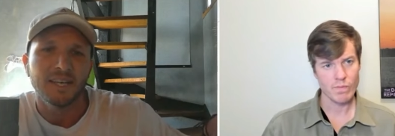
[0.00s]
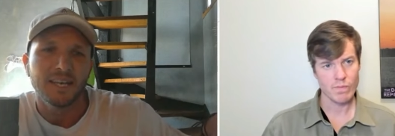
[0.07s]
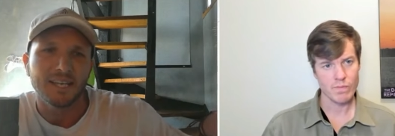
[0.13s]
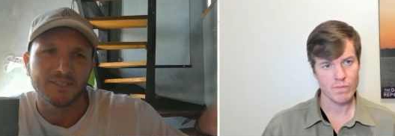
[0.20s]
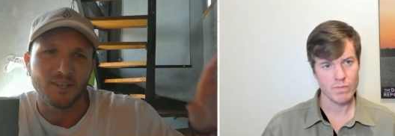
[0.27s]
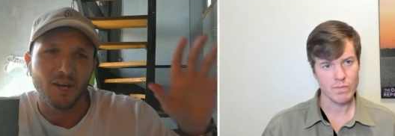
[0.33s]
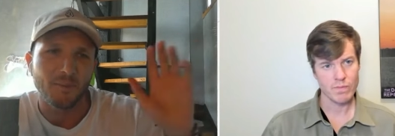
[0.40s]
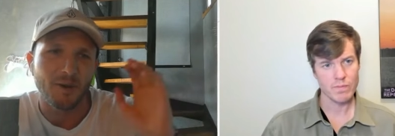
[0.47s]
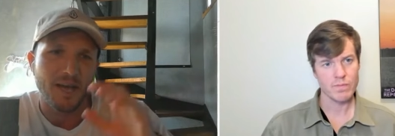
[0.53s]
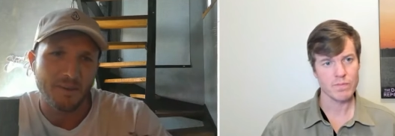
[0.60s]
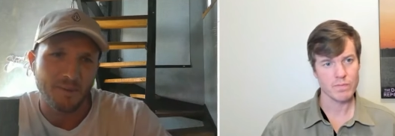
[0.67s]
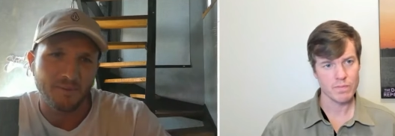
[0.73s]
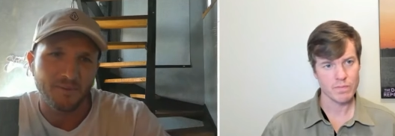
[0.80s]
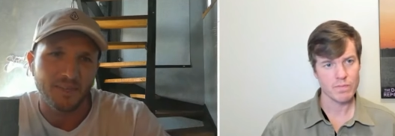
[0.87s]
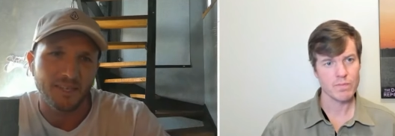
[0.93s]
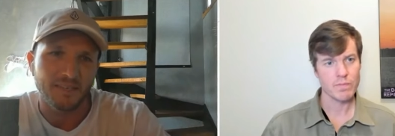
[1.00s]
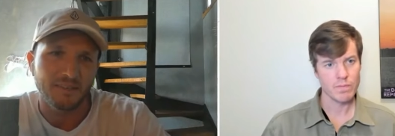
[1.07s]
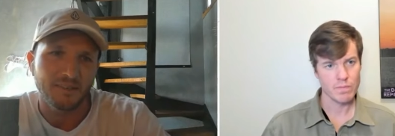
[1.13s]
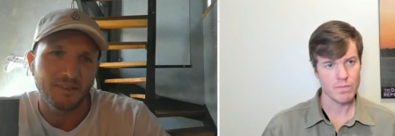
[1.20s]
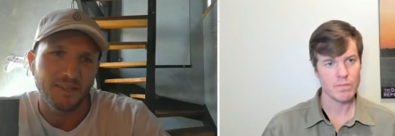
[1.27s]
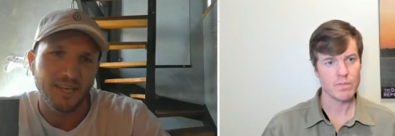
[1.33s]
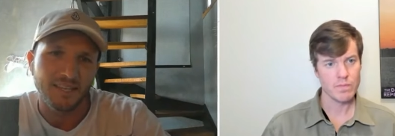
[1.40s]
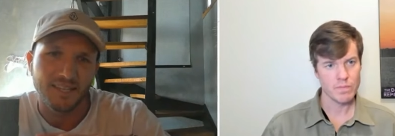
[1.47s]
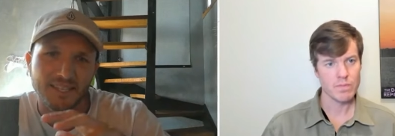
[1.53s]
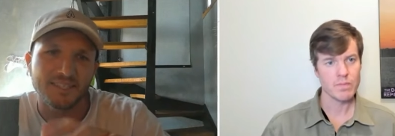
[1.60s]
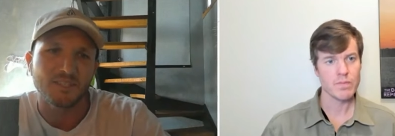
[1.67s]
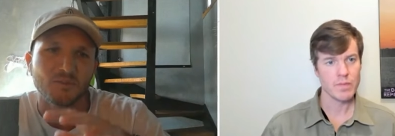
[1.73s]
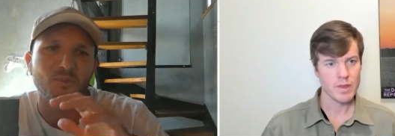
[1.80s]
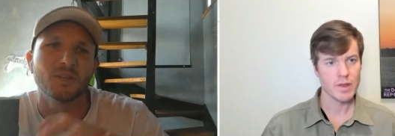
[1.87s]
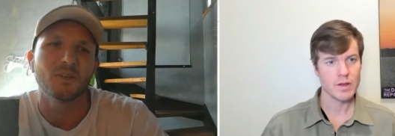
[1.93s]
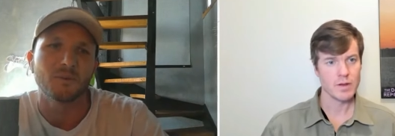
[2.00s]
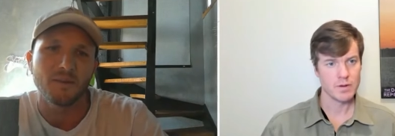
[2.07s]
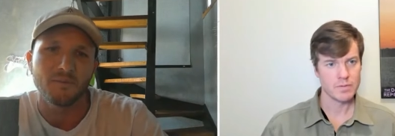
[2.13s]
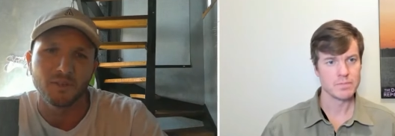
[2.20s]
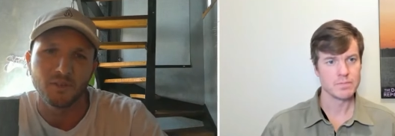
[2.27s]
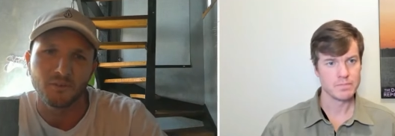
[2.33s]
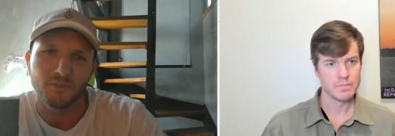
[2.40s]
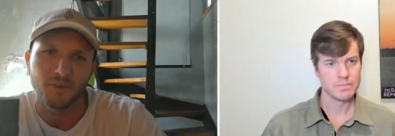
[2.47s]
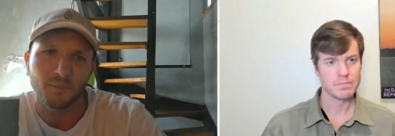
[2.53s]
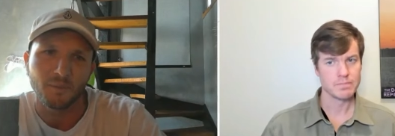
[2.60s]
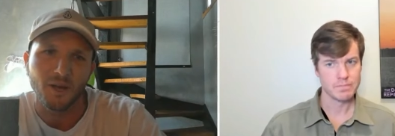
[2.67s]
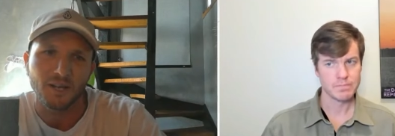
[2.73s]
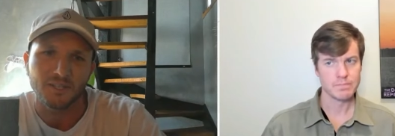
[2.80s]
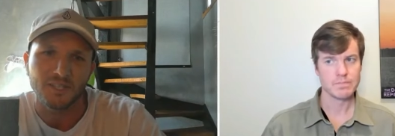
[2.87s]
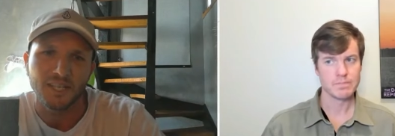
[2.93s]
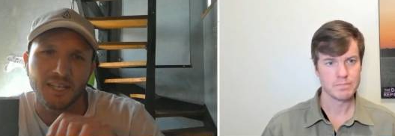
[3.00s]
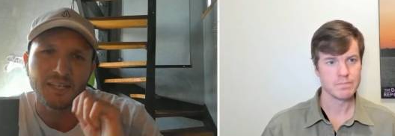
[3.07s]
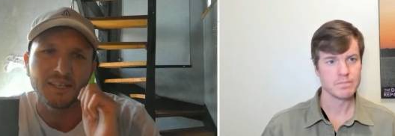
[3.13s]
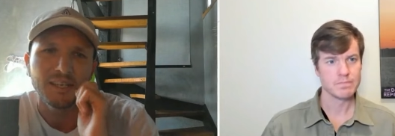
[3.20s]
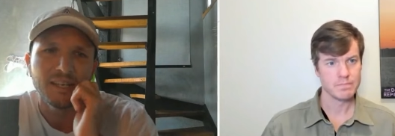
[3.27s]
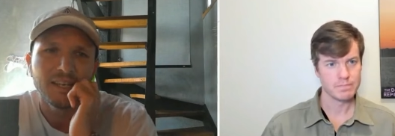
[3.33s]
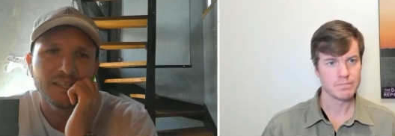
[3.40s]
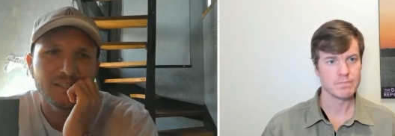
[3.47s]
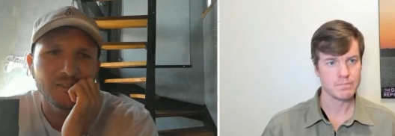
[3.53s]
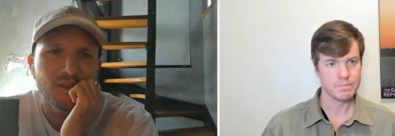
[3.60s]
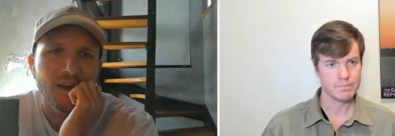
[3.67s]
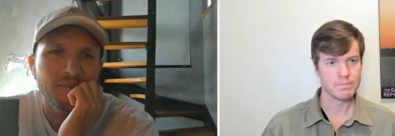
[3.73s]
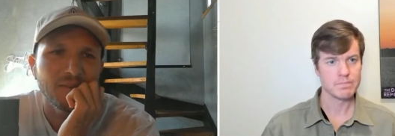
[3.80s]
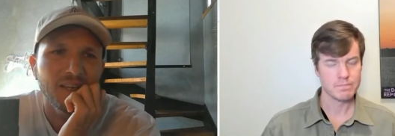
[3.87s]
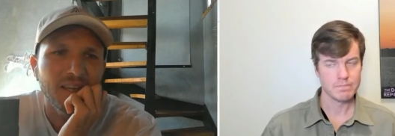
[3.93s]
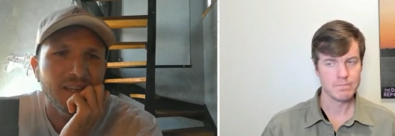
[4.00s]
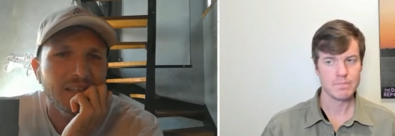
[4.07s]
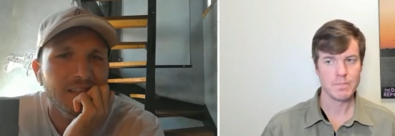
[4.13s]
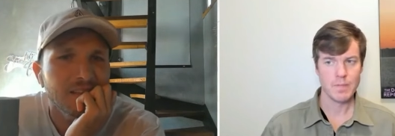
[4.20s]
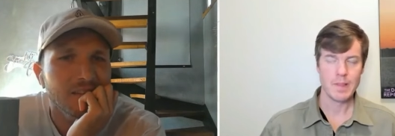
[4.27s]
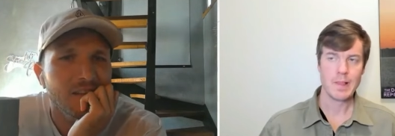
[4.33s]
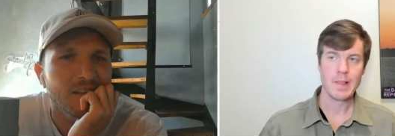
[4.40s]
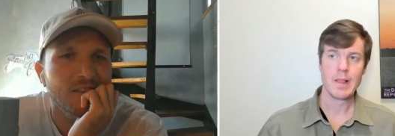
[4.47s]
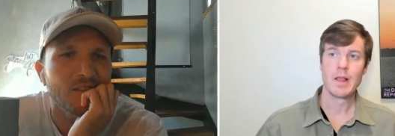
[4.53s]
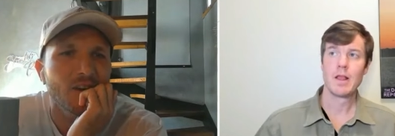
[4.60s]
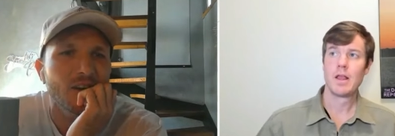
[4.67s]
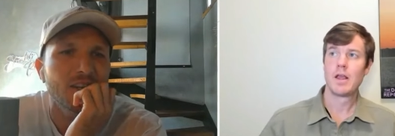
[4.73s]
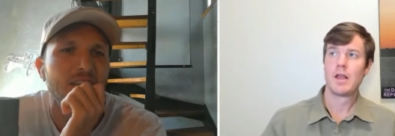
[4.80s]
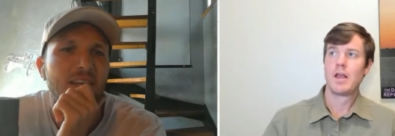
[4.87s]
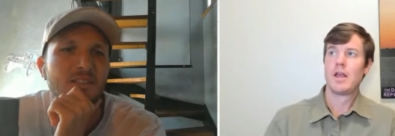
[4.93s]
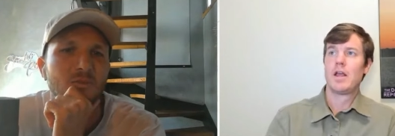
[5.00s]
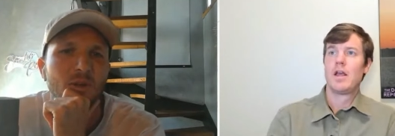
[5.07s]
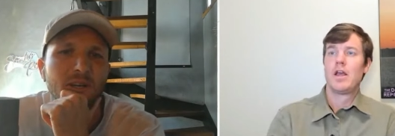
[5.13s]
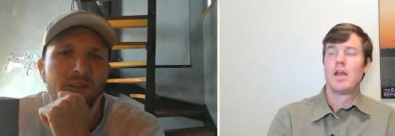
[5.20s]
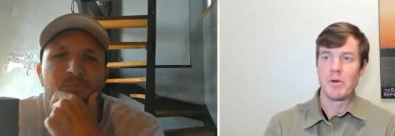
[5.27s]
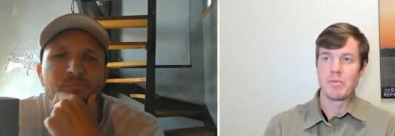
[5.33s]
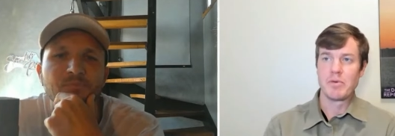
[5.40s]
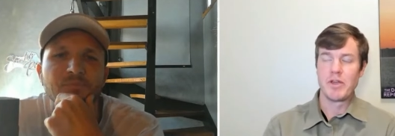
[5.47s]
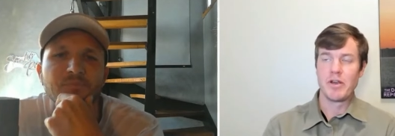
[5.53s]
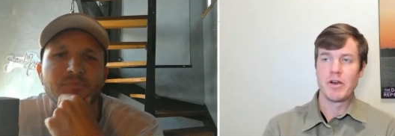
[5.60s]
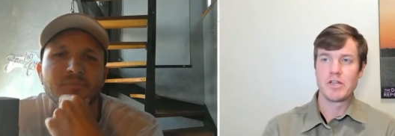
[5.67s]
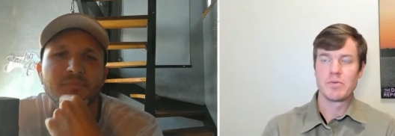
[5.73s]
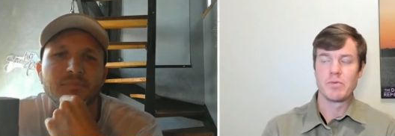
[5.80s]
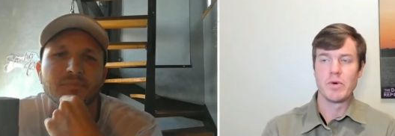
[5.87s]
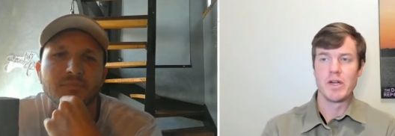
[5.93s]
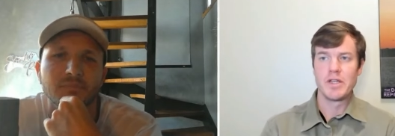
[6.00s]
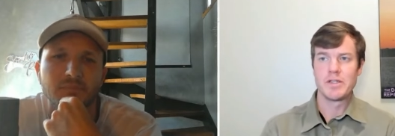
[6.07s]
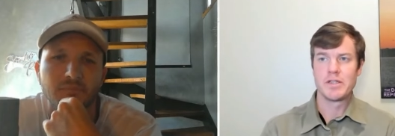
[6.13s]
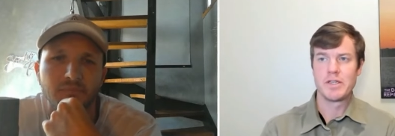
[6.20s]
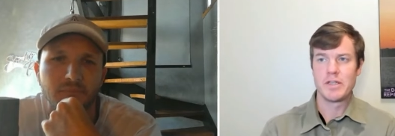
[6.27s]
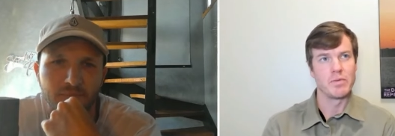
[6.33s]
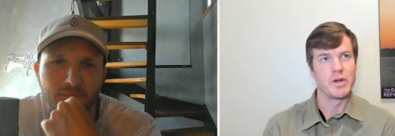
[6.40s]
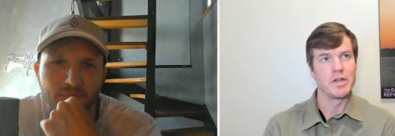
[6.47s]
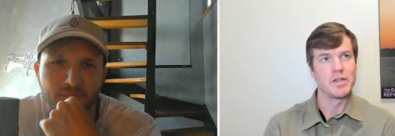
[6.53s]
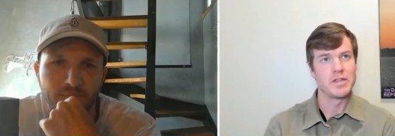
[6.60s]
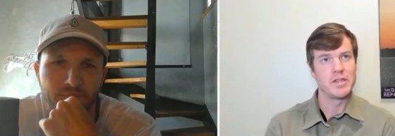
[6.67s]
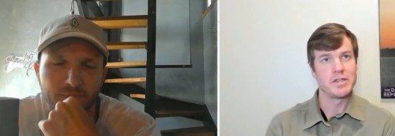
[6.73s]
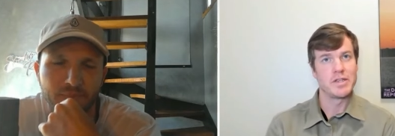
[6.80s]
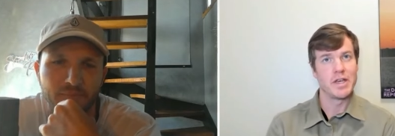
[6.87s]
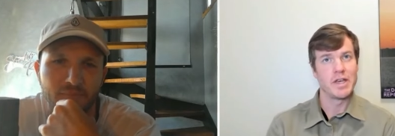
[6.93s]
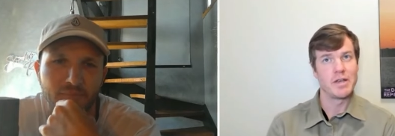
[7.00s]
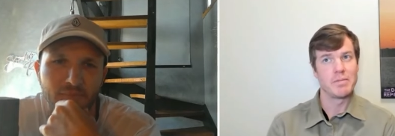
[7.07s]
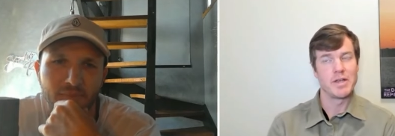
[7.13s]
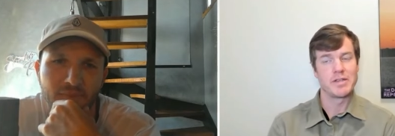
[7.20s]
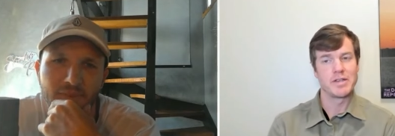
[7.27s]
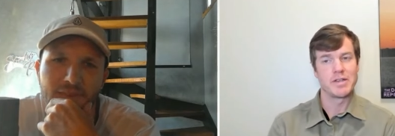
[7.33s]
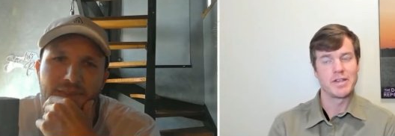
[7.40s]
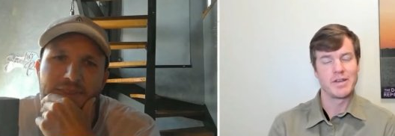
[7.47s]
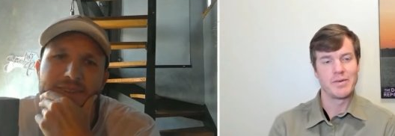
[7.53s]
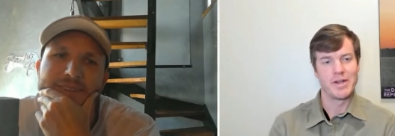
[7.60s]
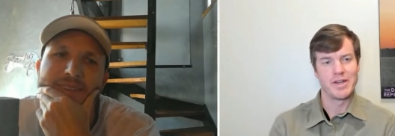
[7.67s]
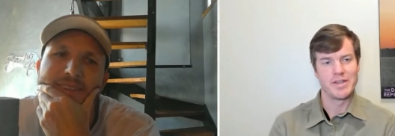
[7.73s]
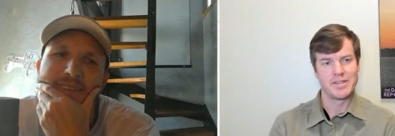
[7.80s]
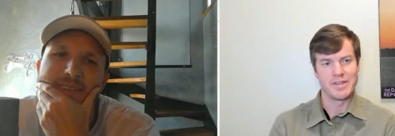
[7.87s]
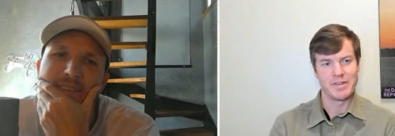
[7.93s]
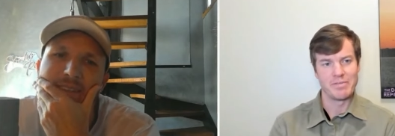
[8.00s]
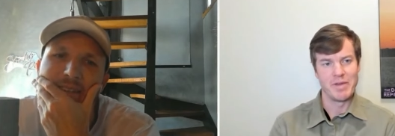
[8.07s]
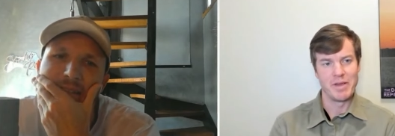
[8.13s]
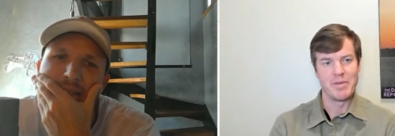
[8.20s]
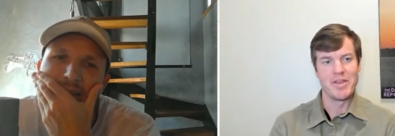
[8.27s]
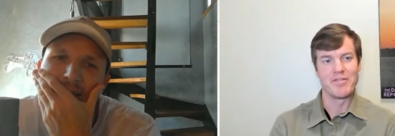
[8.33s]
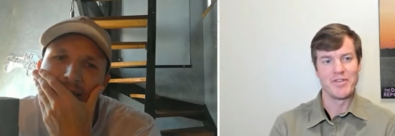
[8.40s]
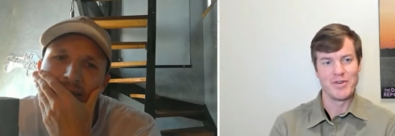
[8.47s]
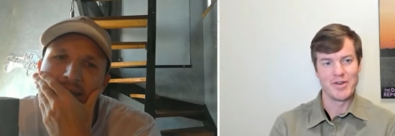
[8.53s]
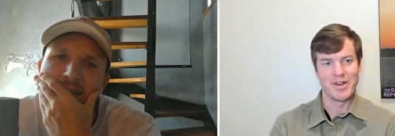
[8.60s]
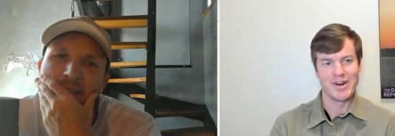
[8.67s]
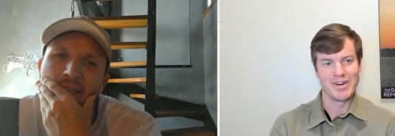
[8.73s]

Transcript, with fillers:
Speaker 1: It's all about MEV. And this is real revenue for a blockchain. Do you have a a thought on that as well?
Speaker 2: I'm curious what is what is he saying basically? What is maybe if you could